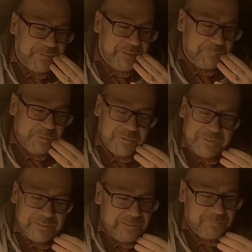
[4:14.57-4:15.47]
I'm not going to
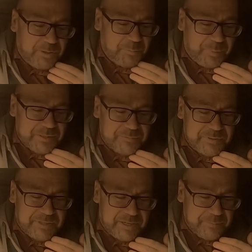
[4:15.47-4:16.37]
live long past
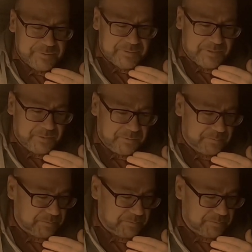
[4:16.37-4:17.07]
retirement, so...